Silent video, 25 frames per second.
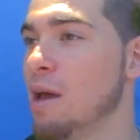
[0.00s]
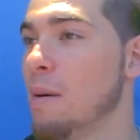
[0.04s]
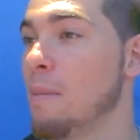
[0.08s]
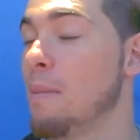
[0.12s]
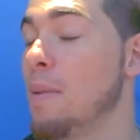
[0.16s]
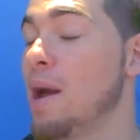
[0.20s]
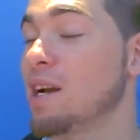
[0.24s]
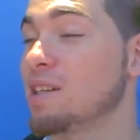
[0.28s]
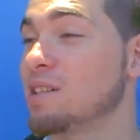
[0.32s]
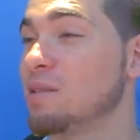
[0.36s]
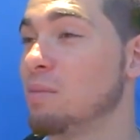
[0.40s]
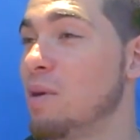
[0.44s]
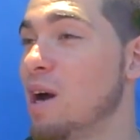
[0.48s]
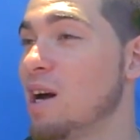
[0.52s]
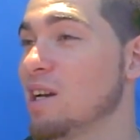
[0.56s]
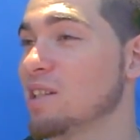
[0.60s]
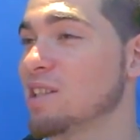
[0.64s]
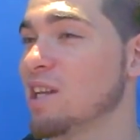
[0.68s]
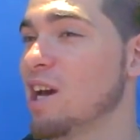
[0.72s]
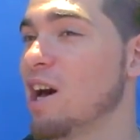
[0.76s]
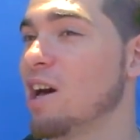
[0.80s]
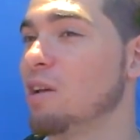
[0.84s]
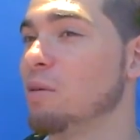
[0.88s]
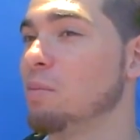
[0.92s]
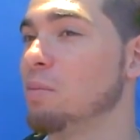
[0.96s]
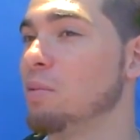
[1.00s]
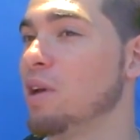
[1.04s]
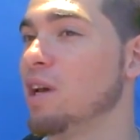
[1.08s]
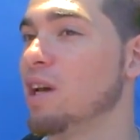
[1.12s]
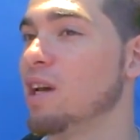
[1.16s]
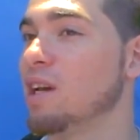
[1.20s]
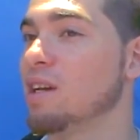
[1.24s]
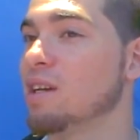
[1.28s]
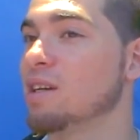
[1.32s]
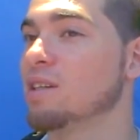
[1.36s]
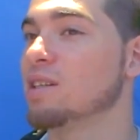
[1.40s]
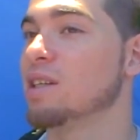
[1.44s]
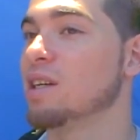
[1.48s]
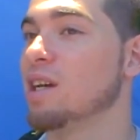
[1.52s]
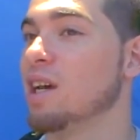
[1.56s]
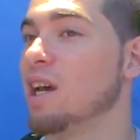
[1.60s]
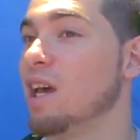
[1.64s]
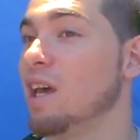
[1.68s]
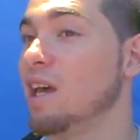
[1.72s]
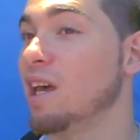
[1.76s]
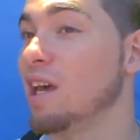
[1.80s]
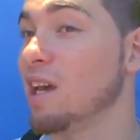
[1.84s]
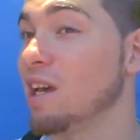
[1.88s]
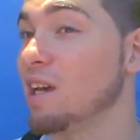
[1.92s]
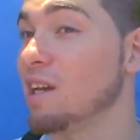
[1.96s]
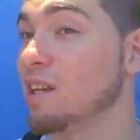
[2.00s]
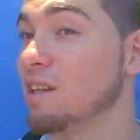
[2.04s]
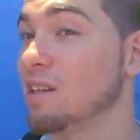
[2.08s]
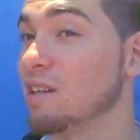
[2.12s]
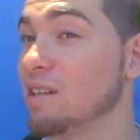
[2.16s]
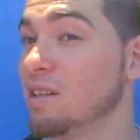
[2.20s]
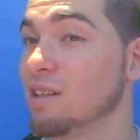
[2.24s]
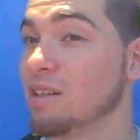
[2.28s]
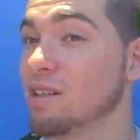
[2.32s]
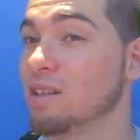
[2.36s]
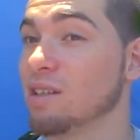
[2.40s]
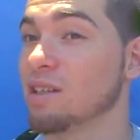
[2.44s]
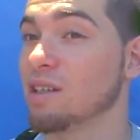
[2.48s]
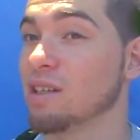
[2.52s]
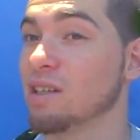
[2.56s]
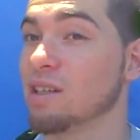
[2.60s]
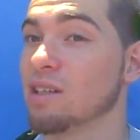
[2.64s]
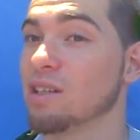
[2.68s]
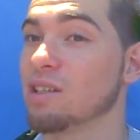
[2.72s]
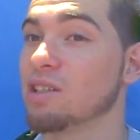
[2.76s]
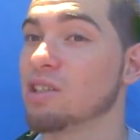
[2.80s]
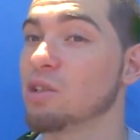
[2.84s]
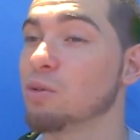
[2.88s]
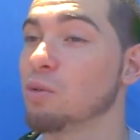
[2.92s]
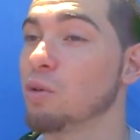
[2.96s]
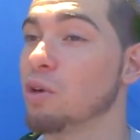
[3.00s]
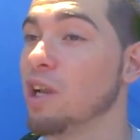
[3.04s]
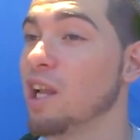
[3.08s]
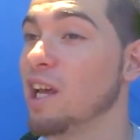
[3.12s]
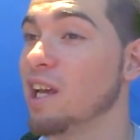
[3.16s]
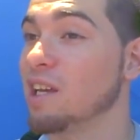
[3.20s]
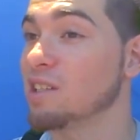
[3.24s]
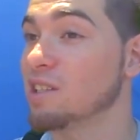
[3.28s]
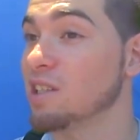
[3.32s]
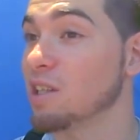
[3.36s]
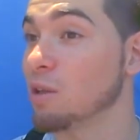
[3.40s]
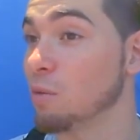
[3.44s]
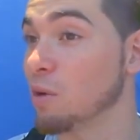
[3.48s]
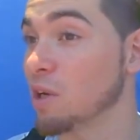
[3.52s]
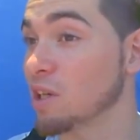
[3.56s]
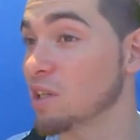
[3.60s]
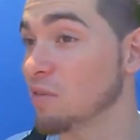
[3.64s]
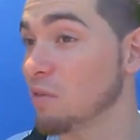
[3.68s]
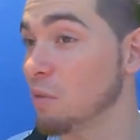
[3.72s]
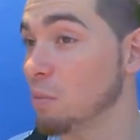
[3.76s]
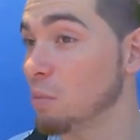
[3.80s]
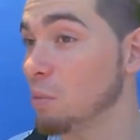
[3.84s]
back to my style of play, and to relate to the rest of the